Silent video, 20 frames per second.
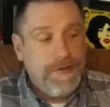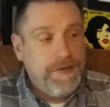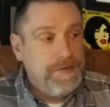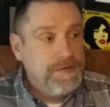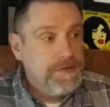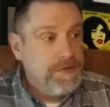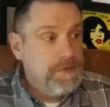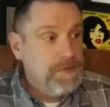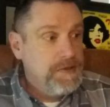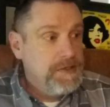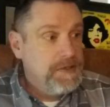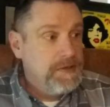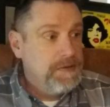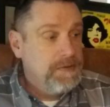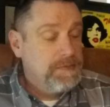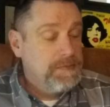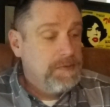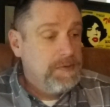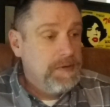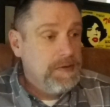There's
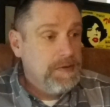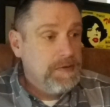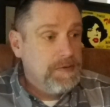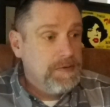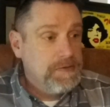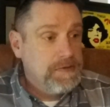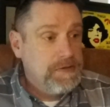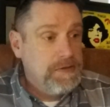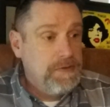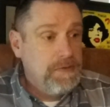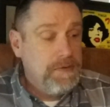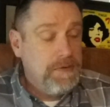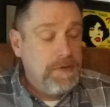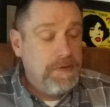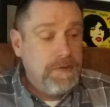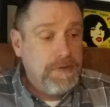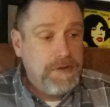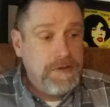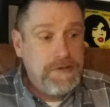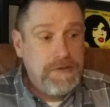always uh, two
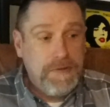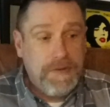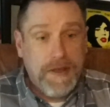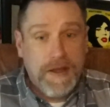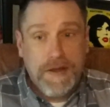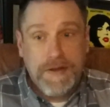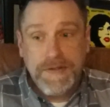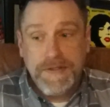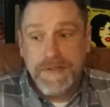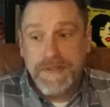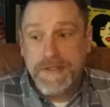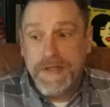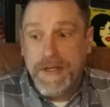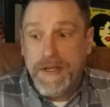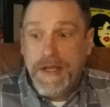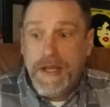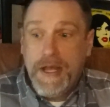early 2000s